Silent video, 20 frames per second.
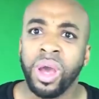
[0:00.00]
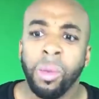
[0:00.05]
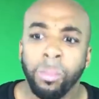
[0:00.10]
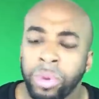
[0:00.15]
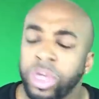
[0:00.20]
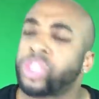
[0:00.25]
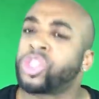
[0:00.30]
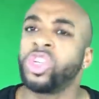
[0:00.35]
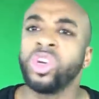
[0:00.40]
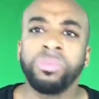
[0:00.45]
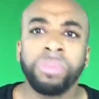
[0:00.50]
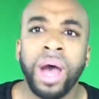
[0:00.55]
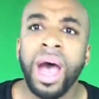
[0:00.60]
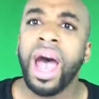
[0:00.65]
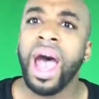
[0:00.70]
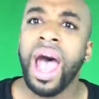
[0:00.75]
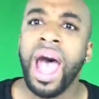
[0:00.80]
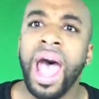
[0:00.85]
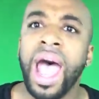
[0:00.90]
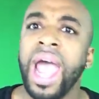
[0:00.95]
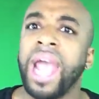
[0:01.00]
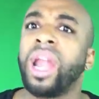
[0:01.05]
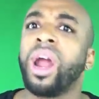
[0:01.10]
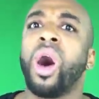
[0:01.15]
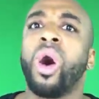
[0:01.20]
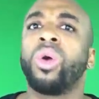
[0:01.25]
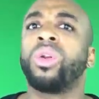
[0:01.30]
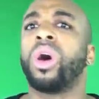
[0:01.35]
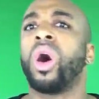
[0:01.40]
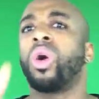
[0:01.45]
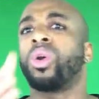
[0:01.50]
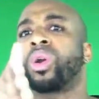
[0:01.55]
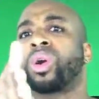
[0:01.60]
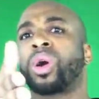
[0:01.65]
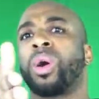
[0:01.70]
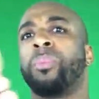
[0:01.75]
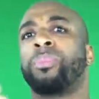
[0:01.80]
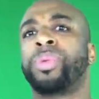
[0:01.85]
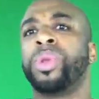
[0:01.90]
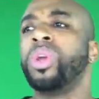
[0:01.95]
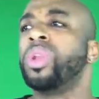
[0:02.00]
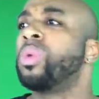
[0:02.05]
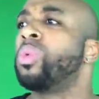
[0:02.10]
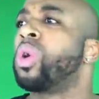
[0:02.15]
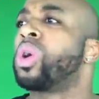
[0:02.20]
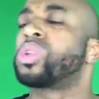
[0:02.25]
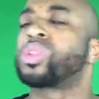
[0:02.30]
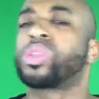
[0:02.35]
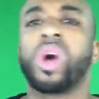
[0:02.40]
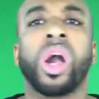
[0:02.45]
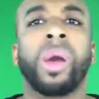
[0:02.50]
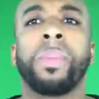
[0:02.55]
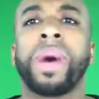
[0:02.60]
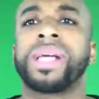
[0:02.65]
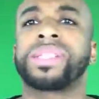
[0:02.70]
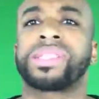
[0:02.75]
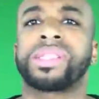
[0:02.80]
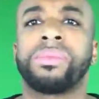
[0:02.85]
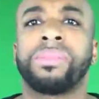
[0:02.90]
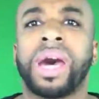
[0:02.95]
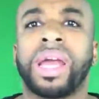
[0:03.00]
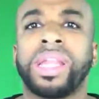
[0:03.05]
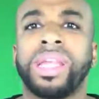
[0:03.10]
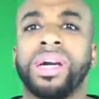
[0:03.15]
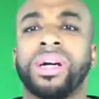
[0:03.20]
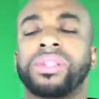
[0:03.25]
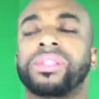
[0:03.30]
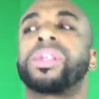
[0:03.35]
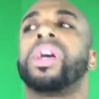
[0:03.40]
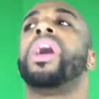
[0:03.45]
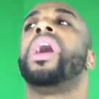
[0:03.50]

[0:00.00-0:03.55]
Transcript: But you behind on, on a computer won't talk about somebody else.